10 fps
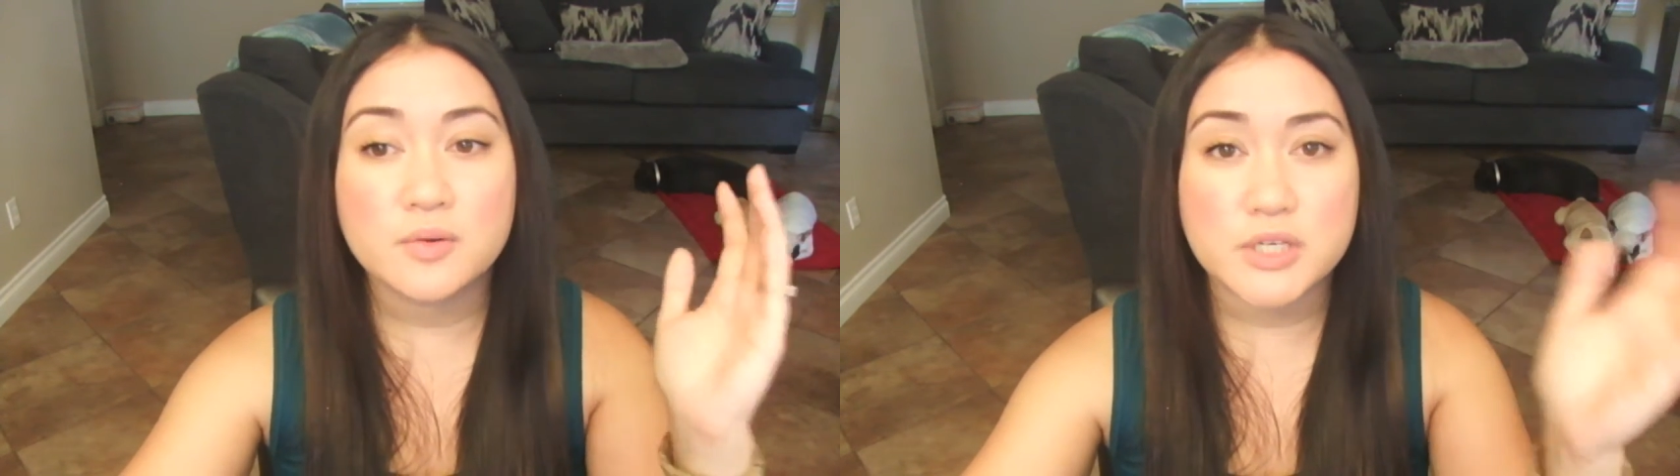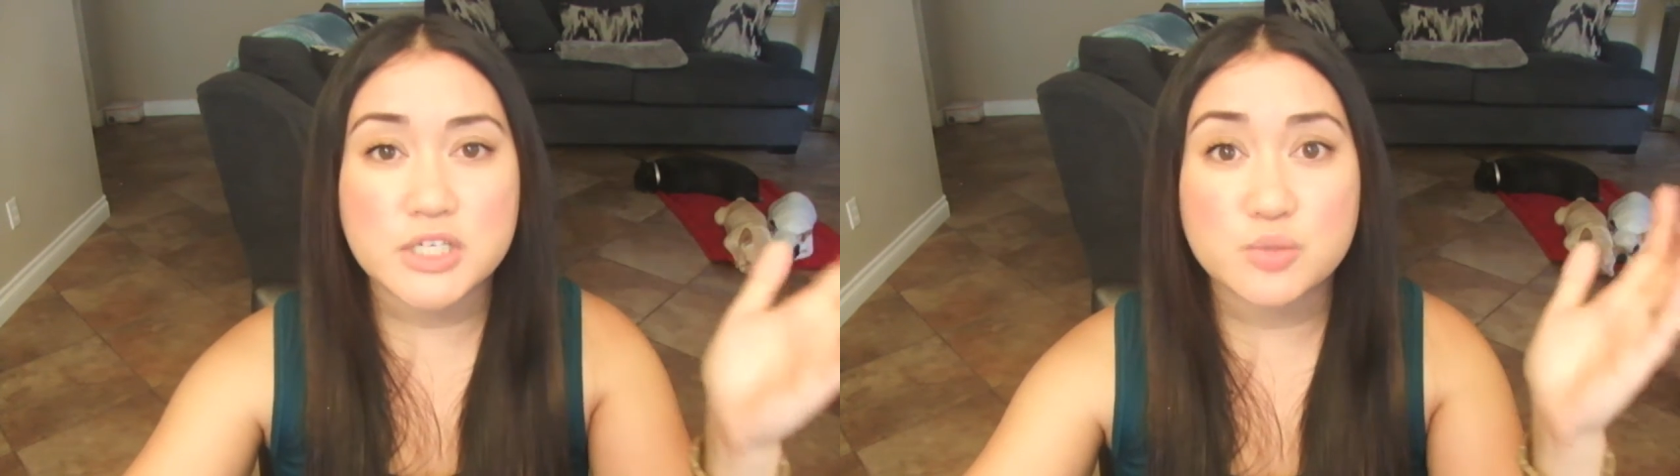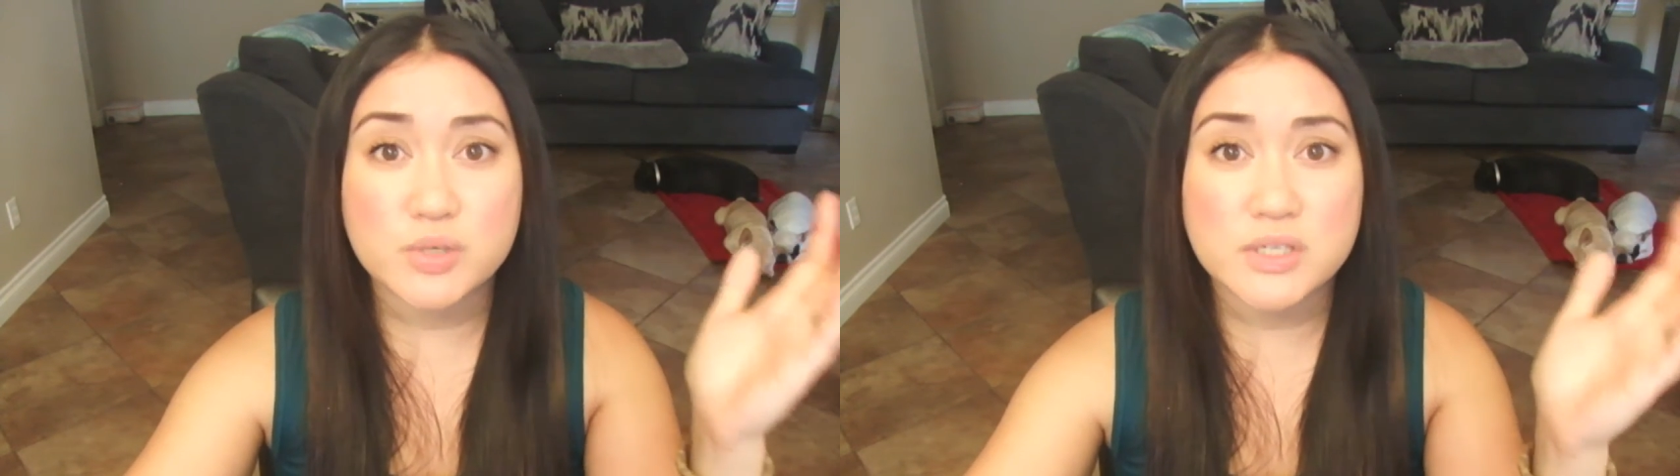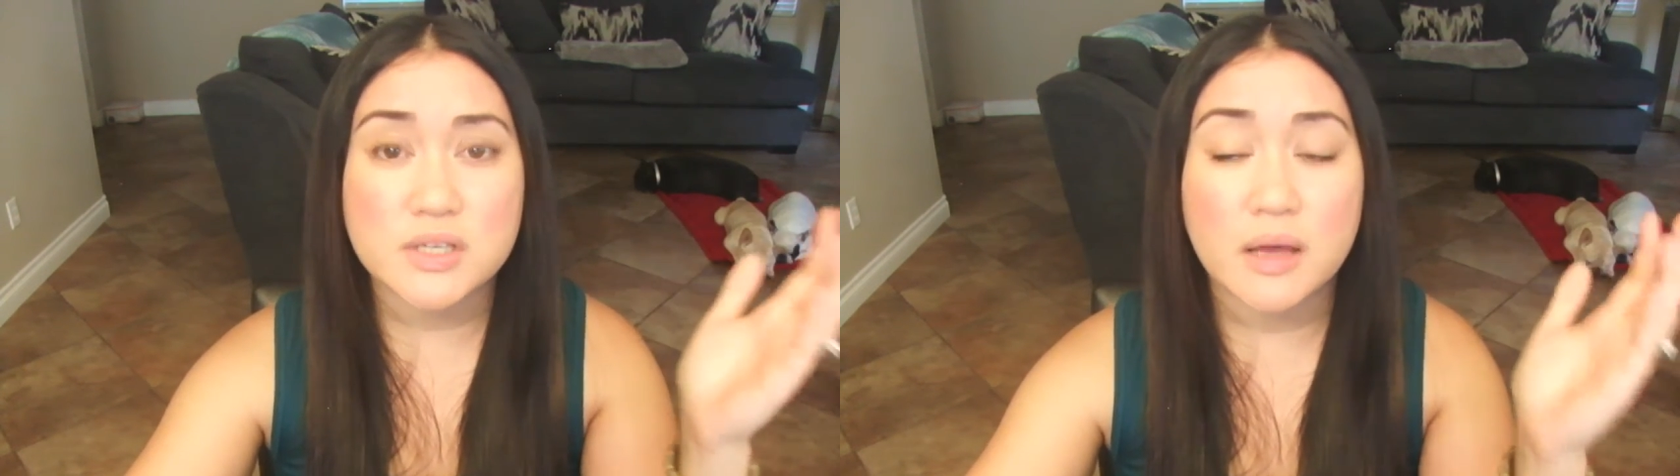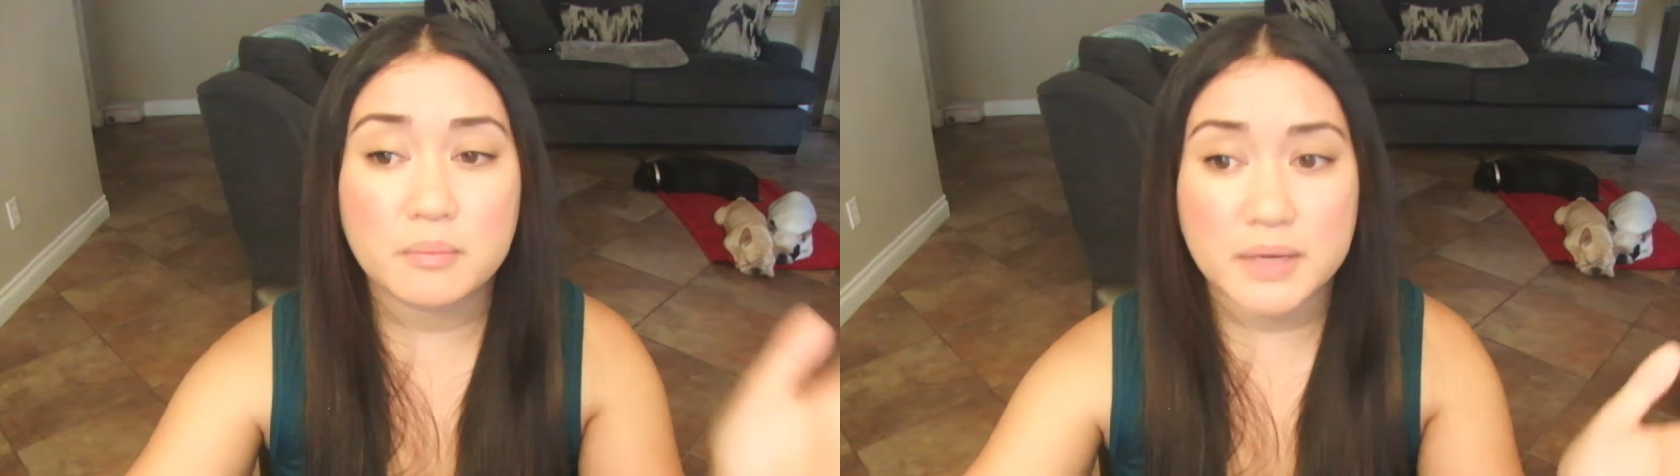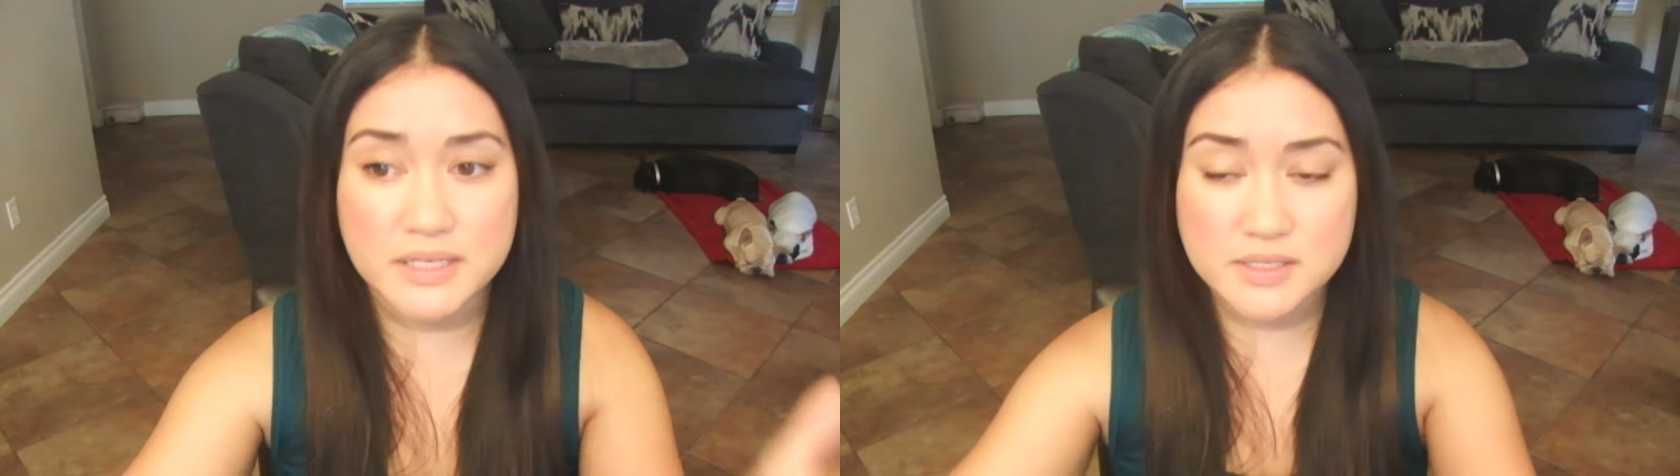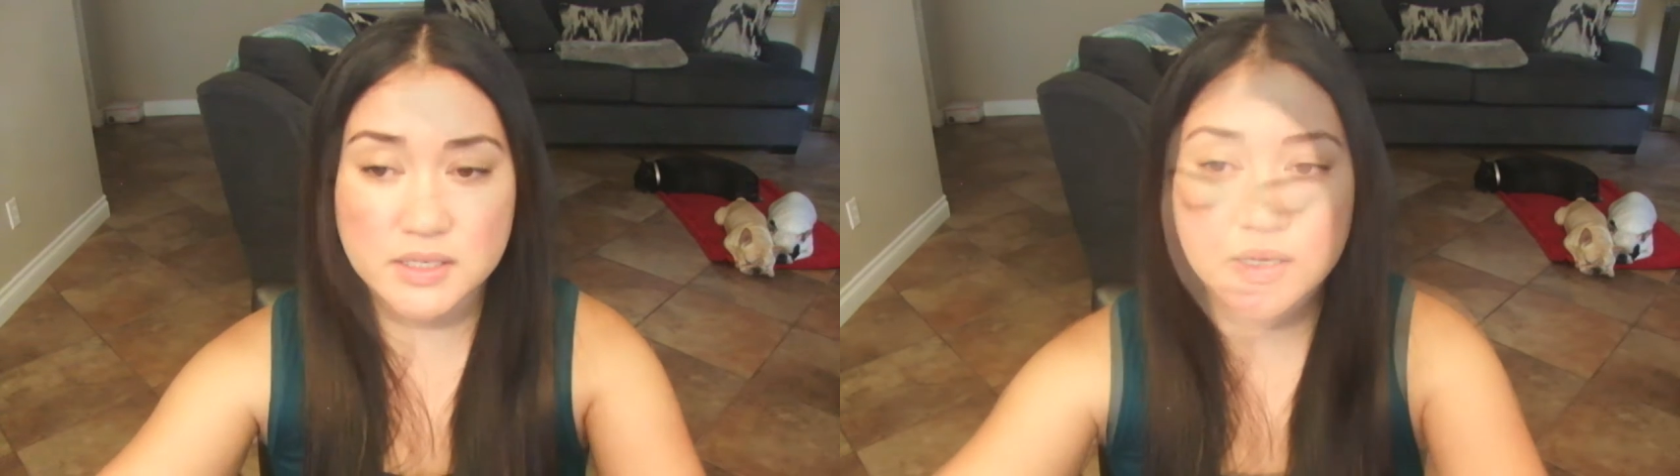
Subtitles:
which was amazing.